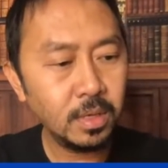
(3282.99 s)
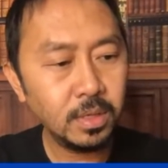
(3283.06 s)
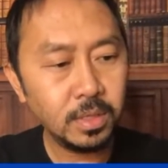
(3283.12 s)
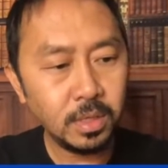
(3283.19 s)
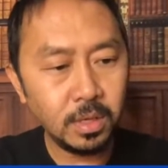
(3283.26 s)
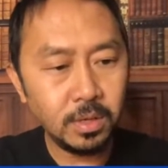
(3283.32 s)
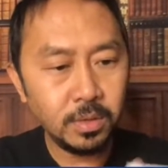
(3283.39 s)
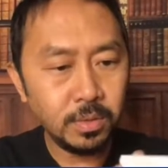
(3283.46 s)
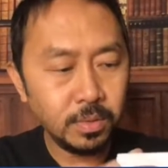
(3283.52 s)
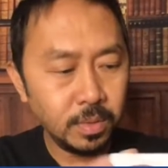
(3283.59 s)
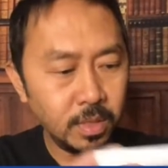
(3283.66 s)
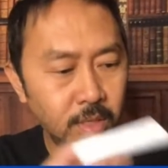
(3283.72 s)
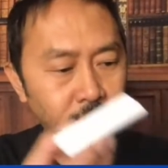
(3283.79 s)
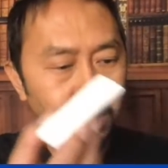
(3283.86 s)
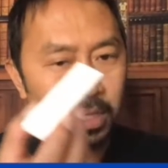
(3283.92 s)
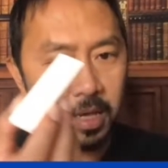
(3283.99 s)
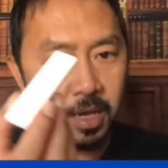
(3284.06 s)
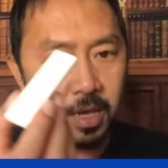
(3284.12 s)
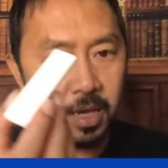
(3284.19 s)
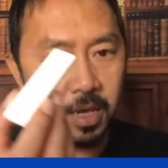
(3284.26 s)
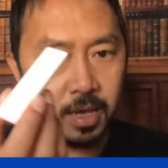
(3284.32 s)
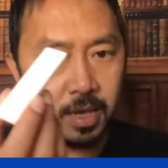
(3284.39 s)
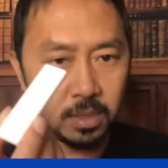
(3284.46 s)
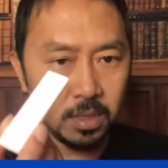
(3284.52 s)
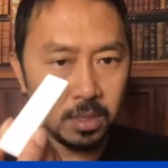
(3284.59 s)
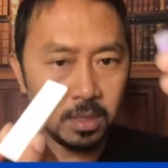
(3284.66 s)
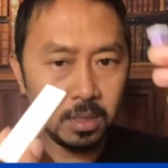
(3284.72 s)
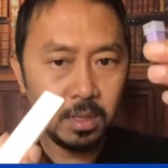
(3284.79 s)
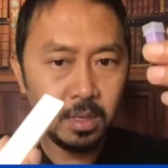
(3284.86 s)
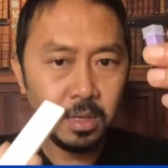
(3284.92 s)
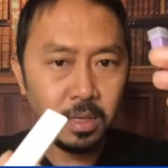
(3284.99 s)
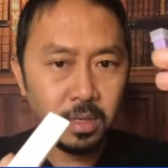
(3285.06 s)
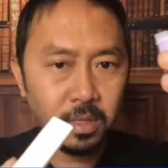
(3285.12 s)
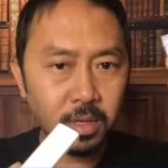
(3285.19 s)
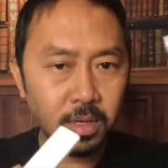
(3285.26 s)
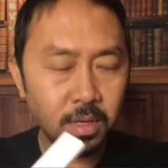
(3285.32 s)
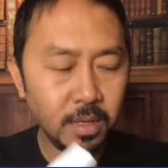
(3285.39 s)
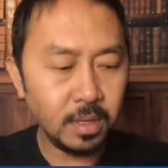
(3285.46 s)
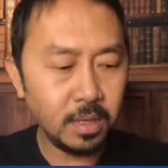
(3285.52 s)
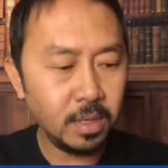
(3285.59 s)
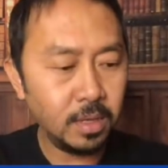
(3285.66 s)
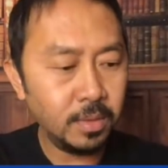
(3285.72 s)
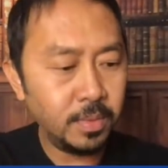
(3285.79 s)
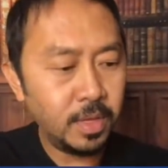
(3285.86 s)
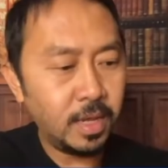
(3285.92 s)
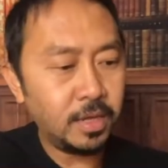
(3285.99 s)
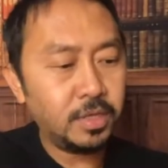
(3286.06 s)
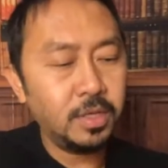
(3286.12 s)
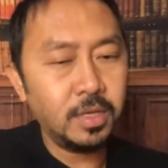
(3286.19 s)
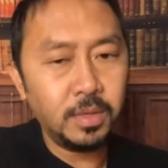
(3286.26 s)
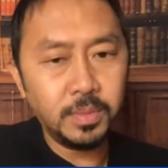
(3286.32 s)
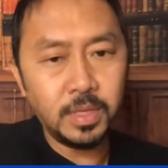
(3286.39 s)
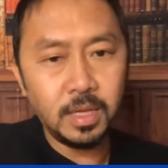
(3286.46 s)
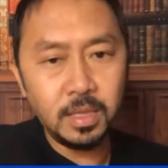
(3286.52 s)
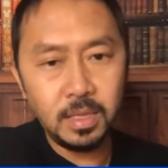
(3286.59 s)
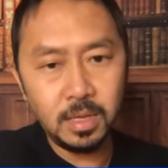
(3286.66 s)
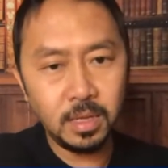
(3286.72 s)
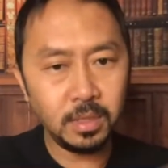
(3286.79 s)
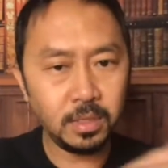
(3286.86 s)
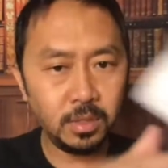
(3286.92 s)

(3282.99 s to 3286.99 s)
So the test, it actually comes like this.